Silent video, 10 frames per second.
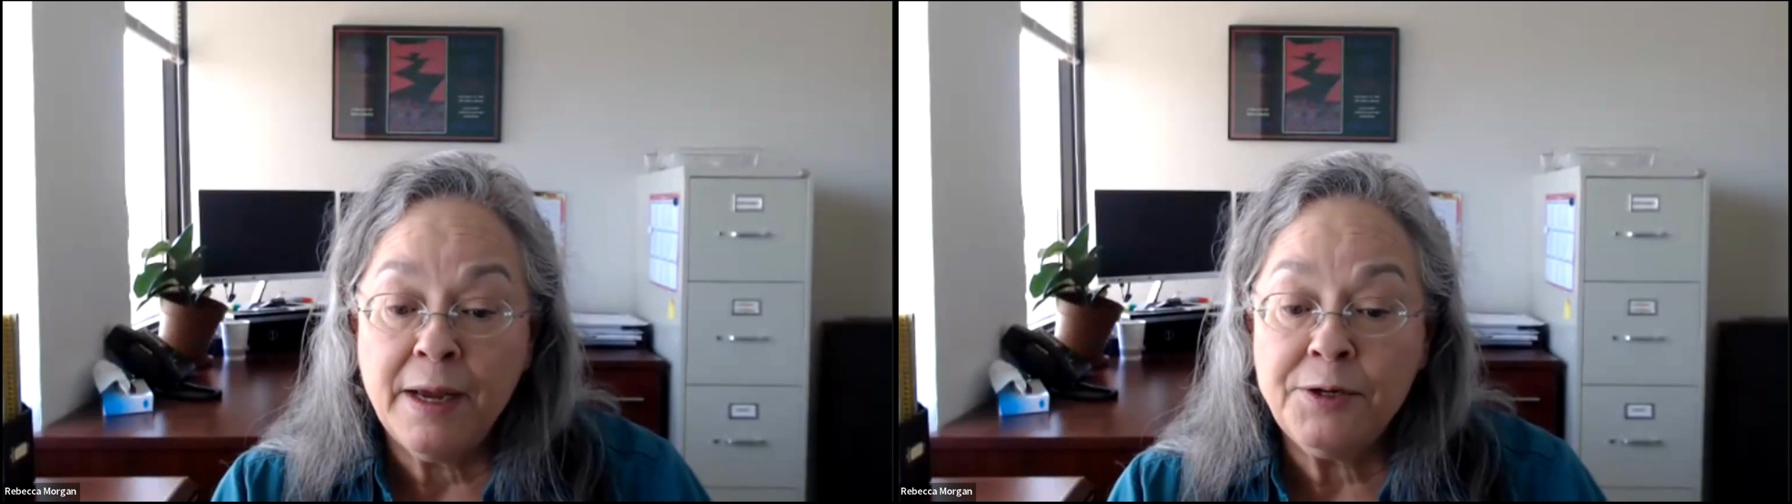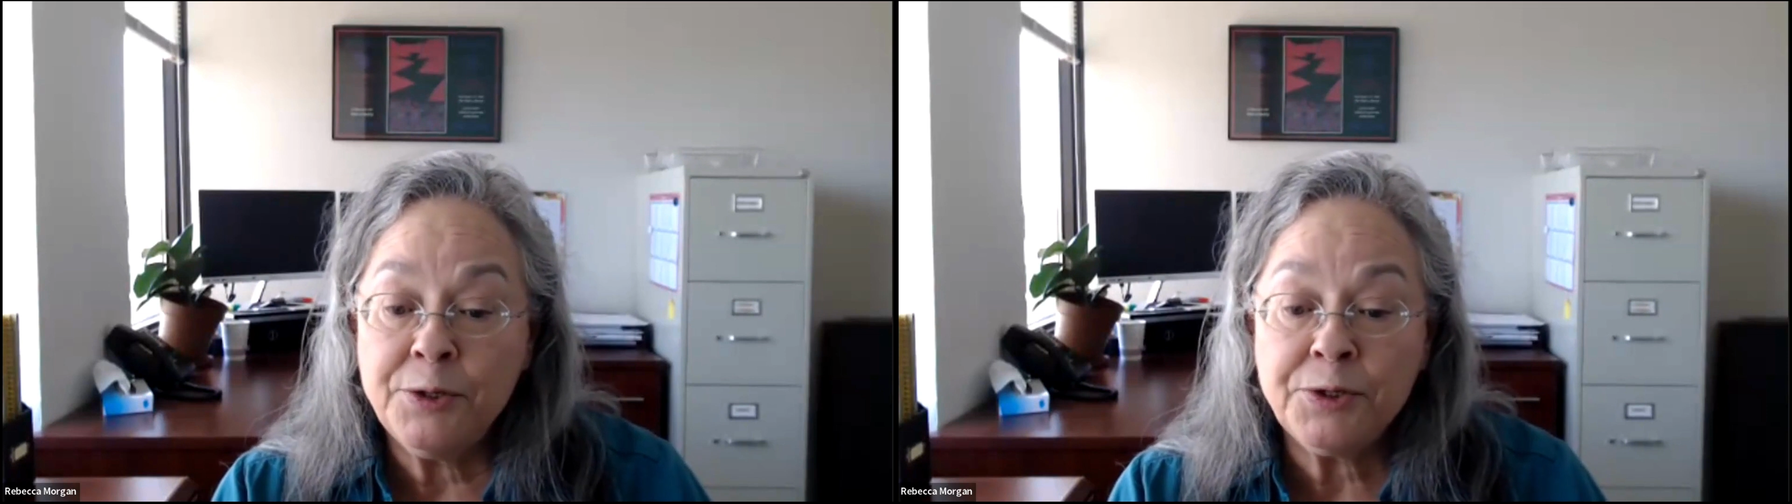
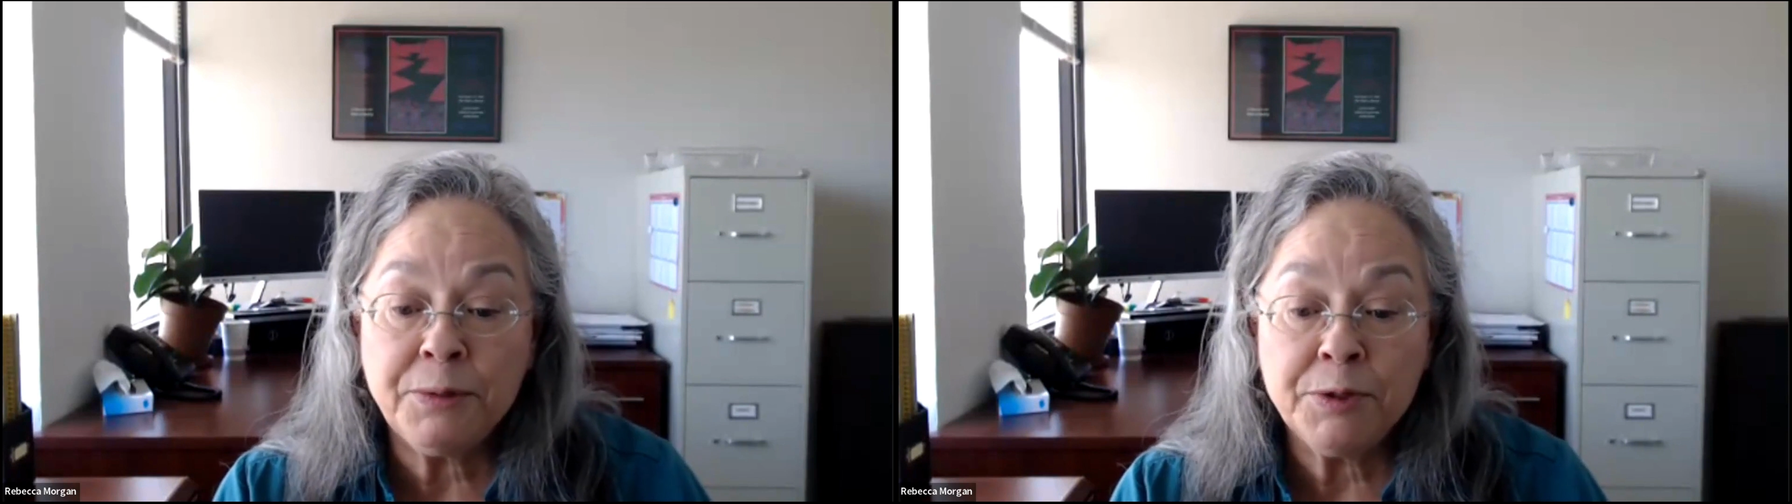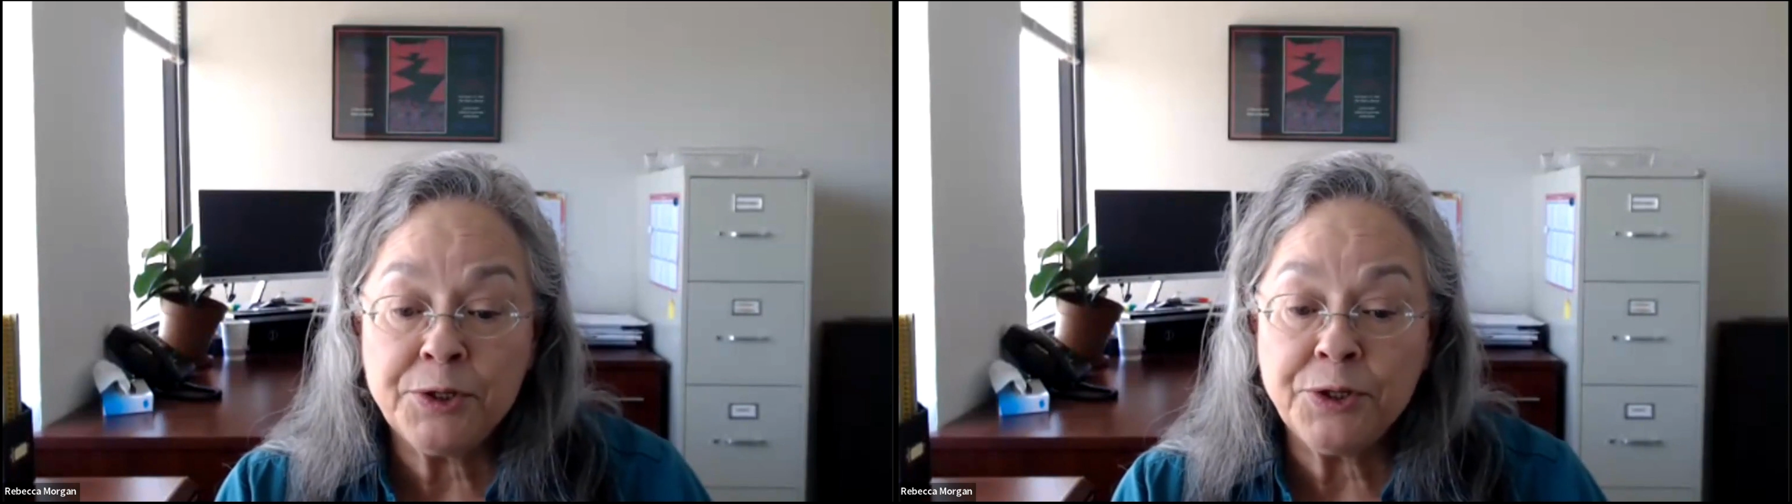do
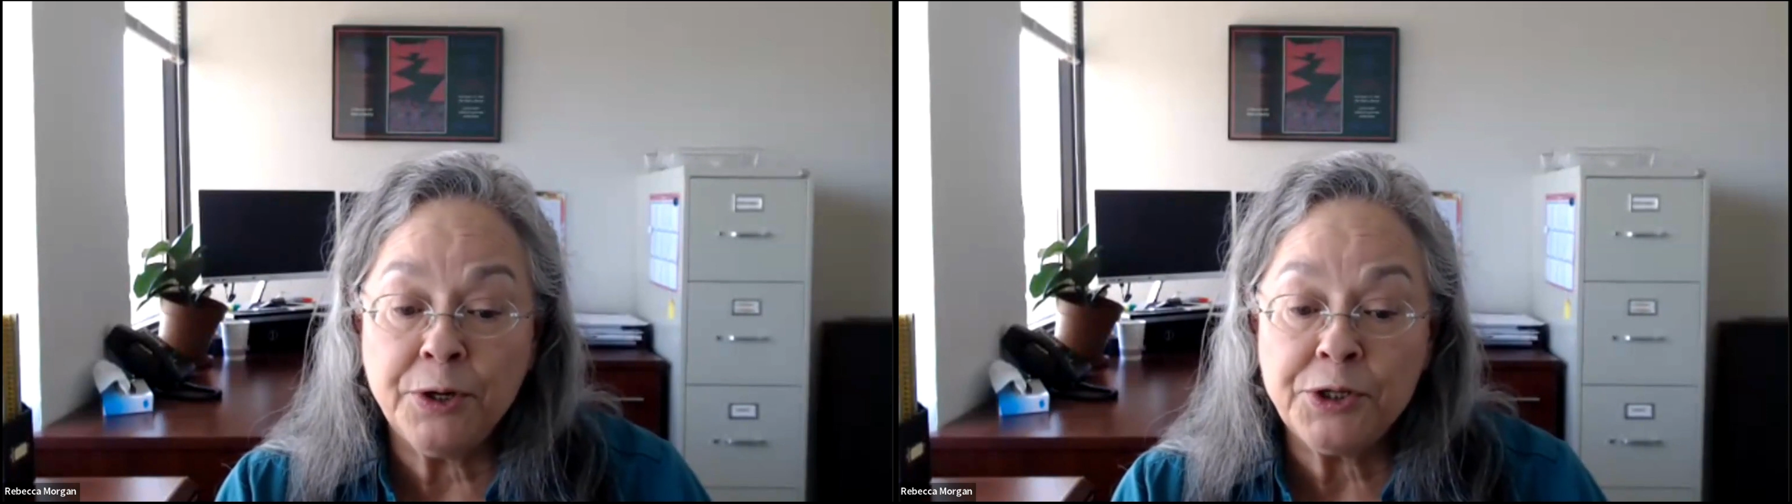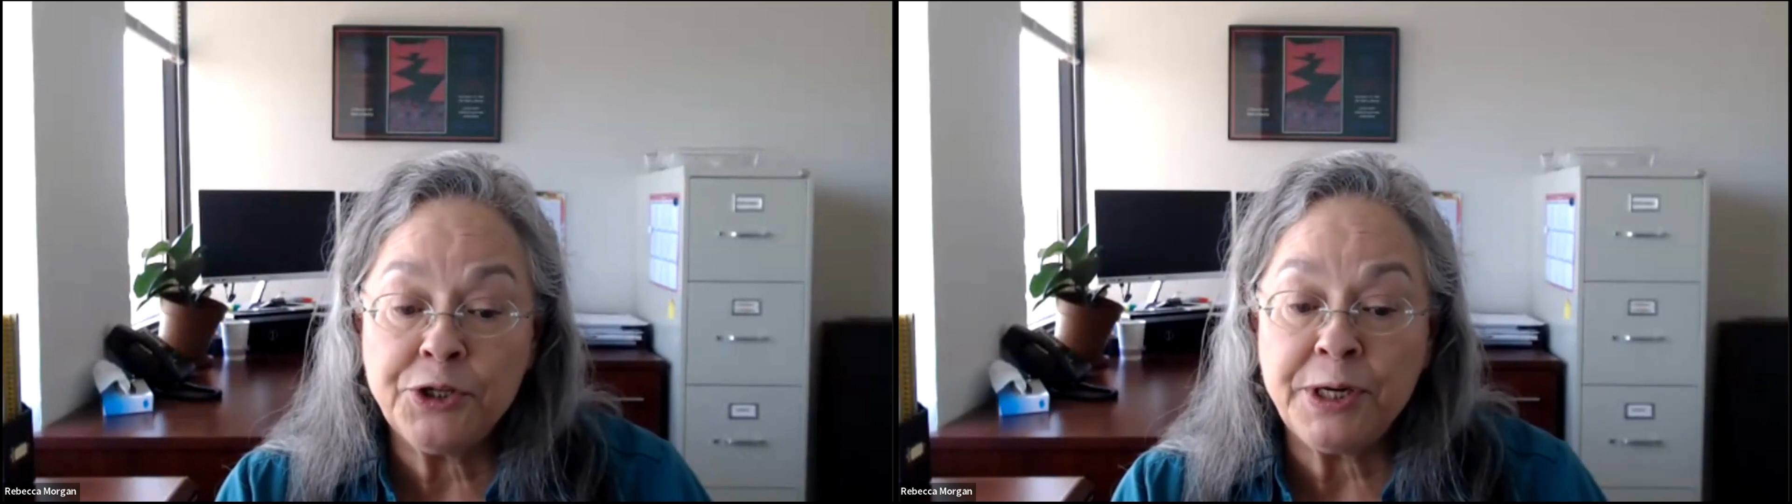some
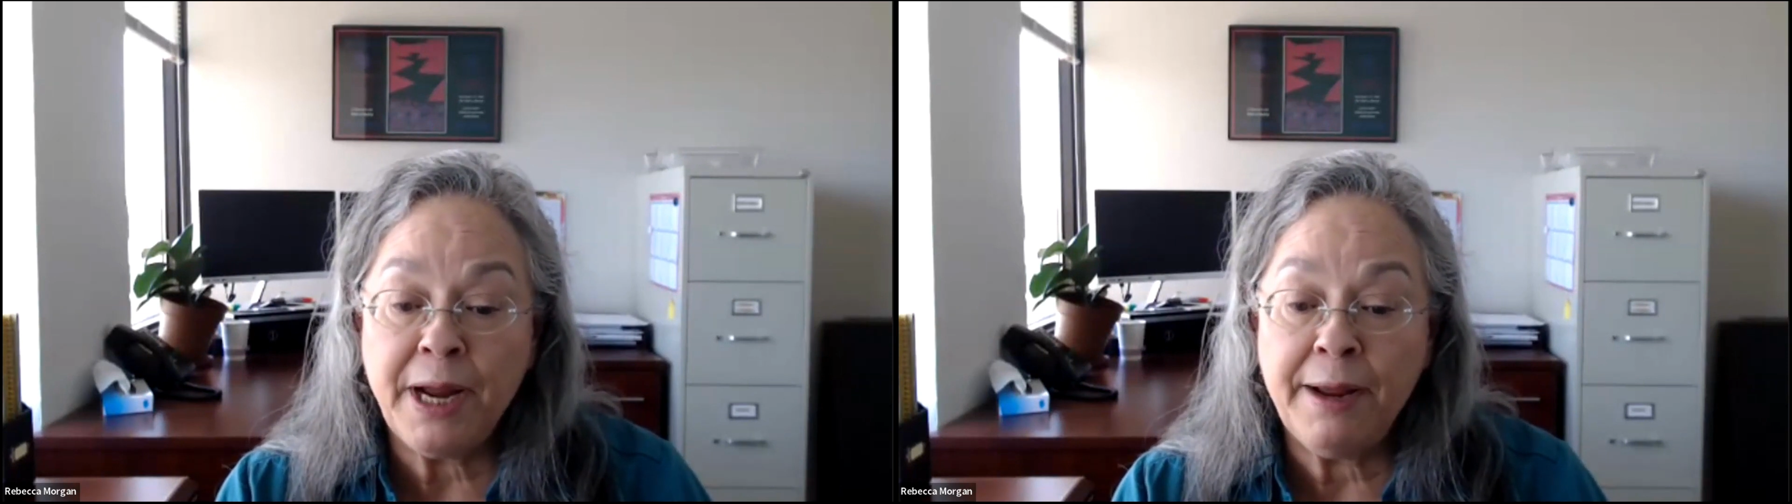research